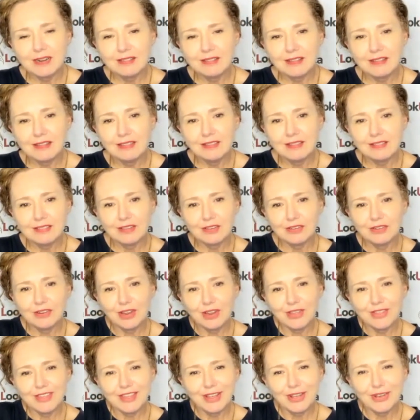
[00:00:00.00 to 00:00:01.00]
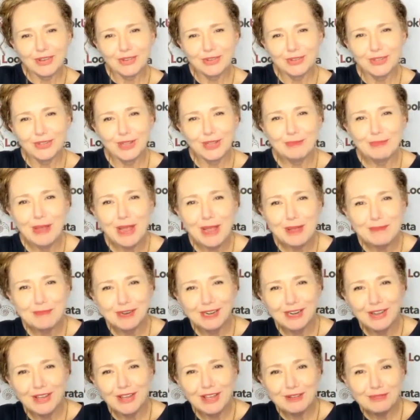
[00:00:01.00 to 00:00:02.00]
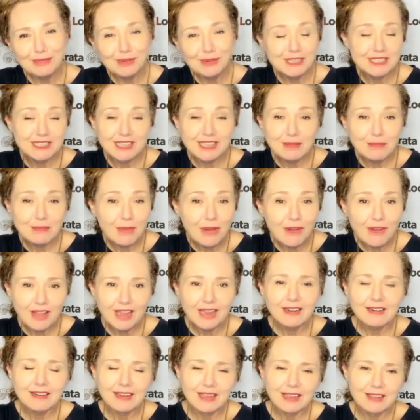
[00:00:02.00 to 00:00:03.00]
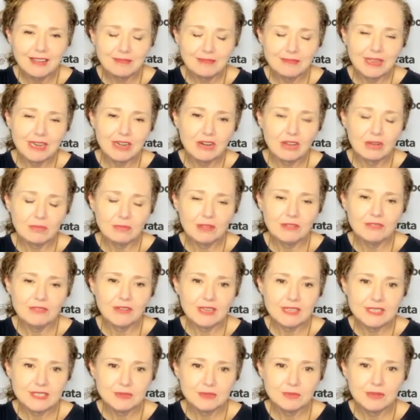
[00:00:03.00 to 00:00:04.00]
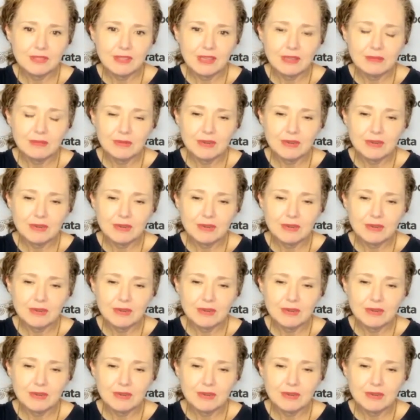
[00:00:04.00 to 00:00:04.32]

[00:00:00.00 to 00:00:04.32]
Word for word: They think they'll go their whole apartment life, which they might, um, and not be faced with that.